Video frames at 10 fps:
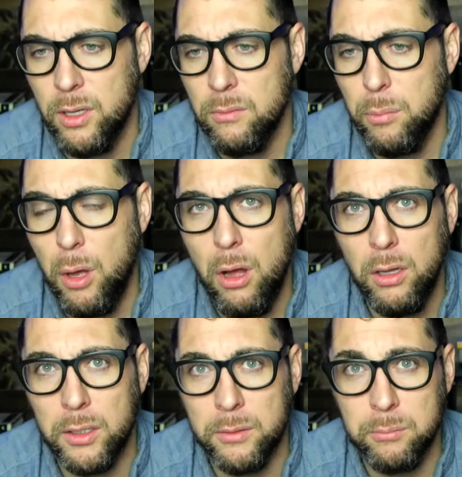Well,
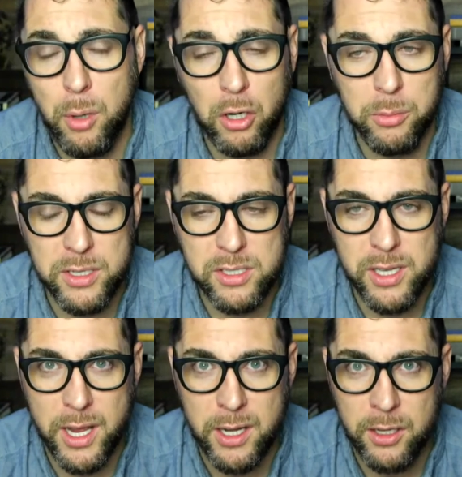Paul and
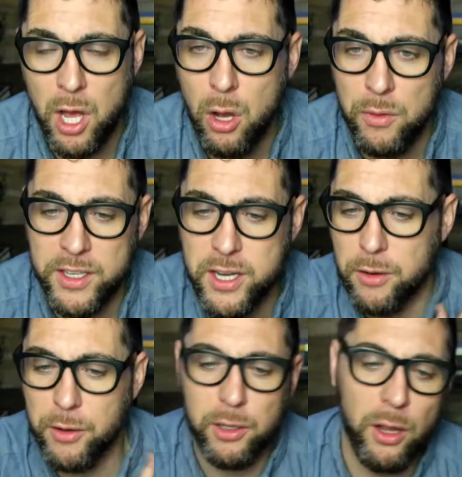Barnabas say no. They
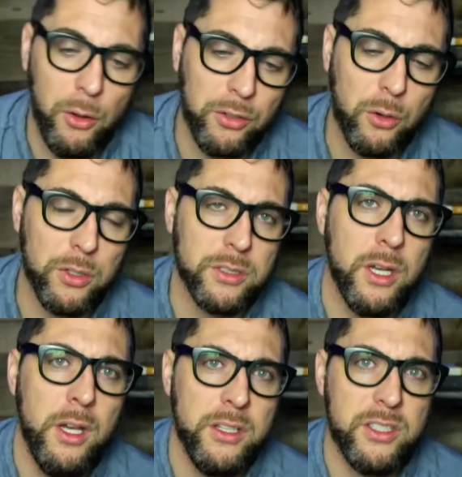tear their clothes, of
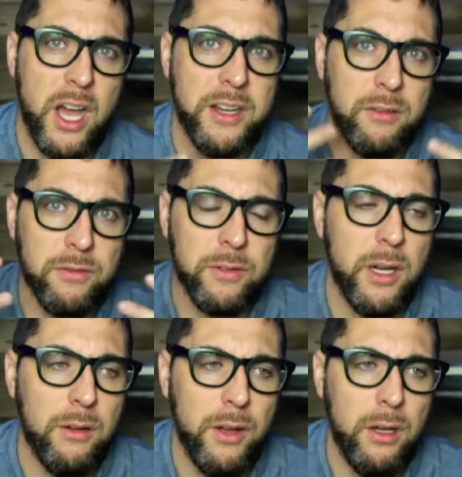course, sign
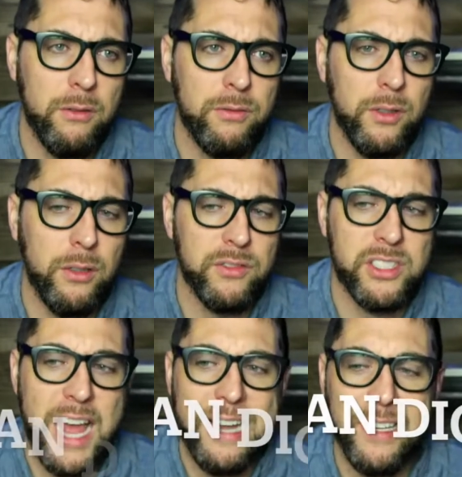of
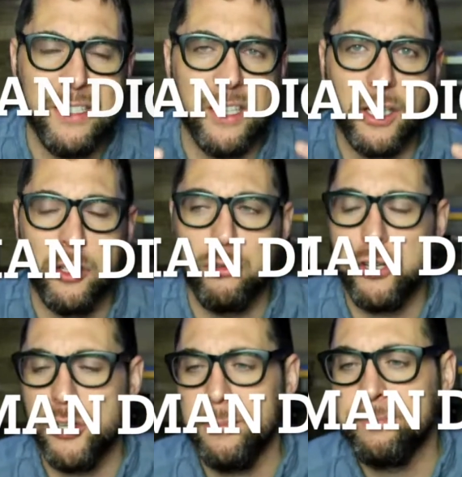sadness and
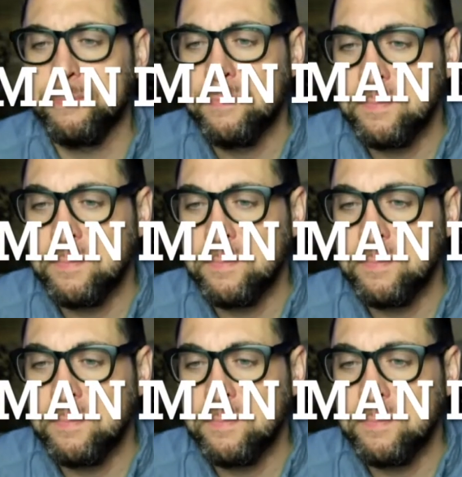contrition.